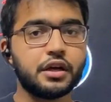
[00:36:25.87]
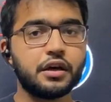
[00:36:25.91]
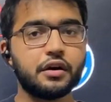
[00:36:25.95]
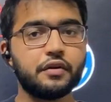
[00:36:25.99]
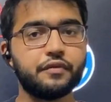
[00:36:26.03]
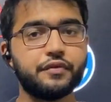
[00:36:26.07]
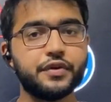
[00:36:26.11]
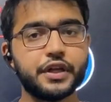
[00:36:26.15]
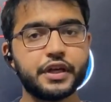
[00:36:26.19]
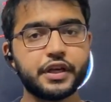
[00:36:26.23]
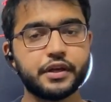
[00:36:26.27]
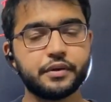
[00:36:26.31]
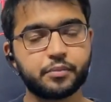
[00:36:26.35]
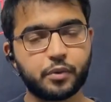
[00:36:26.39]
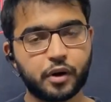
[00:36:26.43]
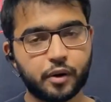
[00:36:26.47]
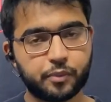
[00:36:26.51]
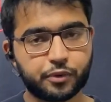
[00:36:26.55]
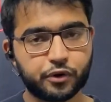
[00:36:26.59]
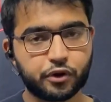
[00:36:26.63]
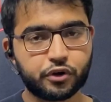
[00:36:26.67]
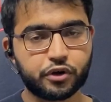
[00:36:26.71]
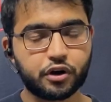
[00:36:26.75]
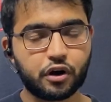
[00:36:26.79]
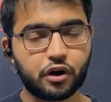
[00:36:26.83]
We
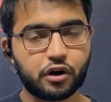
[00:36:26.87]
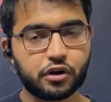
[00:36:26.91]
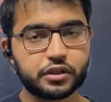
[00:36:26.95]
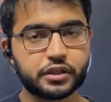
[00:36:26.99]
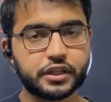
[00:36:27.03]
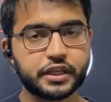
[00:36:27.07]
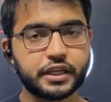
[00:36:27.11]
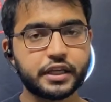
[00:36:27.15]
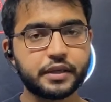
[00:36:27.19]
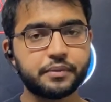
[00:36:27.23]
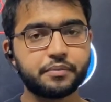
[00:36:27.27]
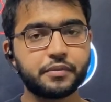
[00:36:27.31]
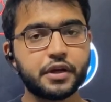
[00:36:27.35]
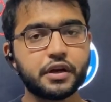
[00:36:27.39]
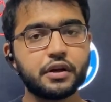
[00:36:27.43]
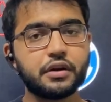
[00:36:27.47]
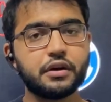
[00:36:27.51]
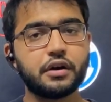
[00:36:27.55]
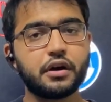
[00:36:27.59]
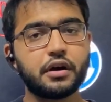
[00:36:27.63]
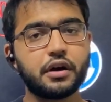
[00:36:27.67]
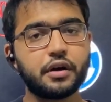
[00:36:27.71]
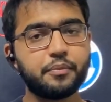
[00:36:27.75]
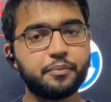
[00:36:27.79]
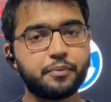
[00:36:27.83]
upload all the
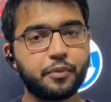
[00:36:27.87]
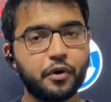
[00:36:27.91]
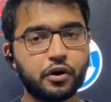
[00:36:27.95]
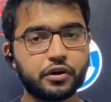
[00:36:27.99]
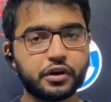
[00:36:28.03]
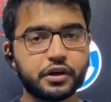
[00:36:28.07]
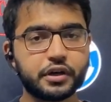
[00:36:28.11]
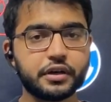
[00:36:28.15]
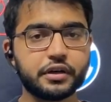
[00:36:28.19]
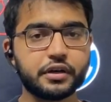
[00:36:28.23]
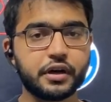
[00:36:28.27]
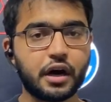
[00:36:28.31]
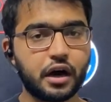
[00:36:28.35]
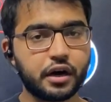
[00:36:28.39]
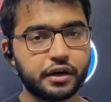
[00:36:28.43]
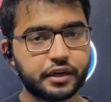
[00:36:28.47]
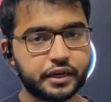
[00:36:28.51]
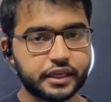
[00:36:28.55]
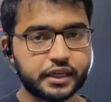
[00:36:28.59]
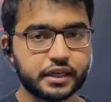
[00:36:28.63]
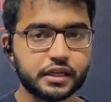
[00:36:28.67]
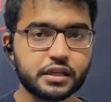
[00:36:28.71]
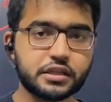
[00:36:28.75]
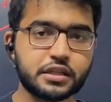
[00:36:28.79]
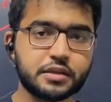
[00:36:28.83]
important
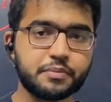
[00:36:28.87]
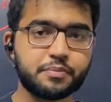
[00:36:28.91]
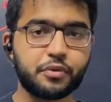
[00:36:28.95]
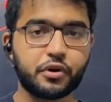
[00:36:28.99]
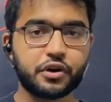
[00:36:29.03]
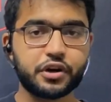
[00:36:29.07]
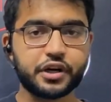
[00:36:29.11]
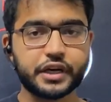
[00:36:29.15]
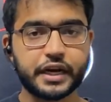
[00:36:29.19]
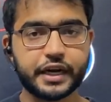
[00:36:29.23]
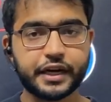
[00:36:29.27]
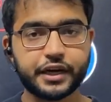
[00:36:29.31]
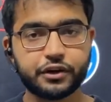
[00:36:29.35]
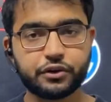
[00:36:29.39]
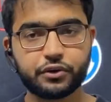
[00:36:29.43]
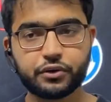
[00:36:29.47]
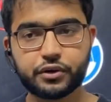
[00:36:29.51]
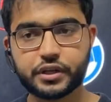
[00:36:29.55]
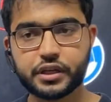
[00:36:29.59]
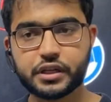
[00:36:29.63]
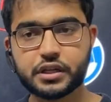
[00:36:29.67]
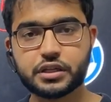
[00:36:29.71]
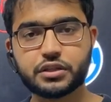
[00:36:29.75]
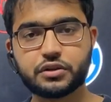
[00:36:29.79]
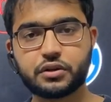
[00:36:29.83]
articles, important
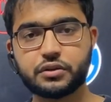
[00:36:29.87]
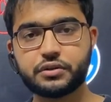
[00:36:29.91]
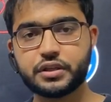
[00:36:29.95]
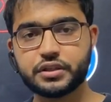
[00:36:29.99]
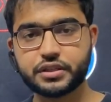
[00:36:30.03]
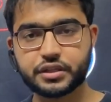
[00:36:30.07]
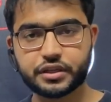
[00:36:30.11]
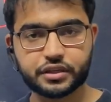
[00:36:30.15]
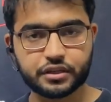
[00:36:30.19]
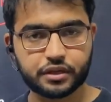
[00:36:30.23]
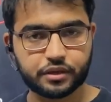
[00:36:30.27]
editorials on this